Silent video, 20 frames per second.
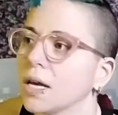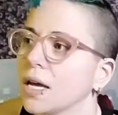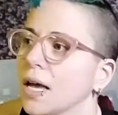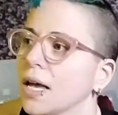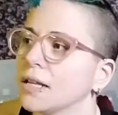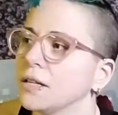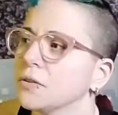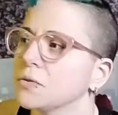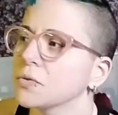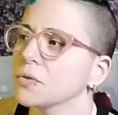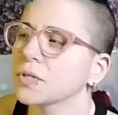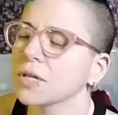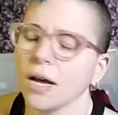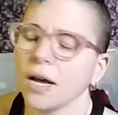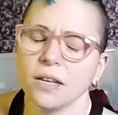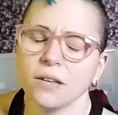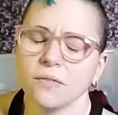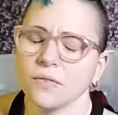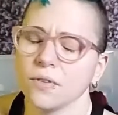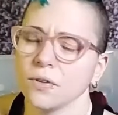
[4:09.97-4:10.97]
And this is
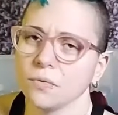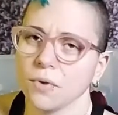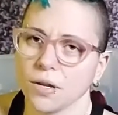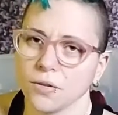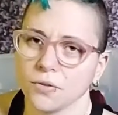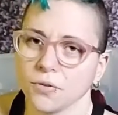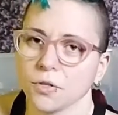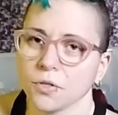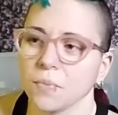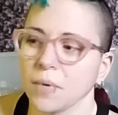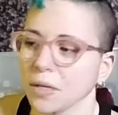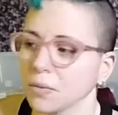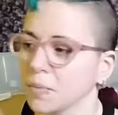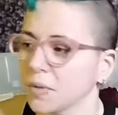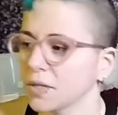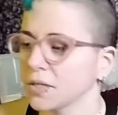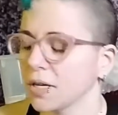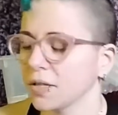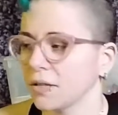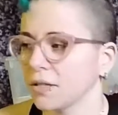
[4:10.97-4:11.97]
kind of in retrospect,
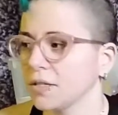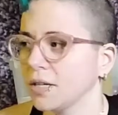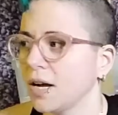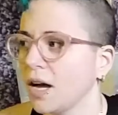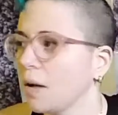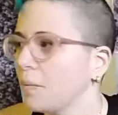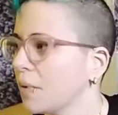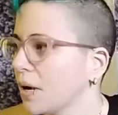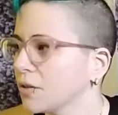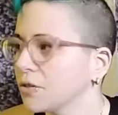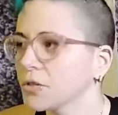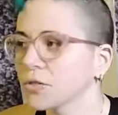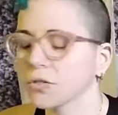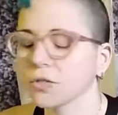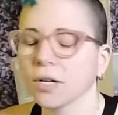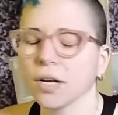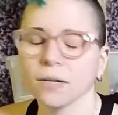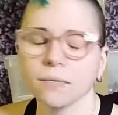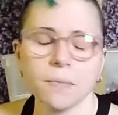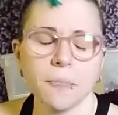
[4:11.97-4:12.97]
because at the time I just
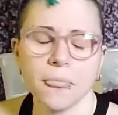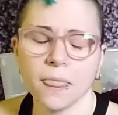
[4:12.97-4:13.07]
thought,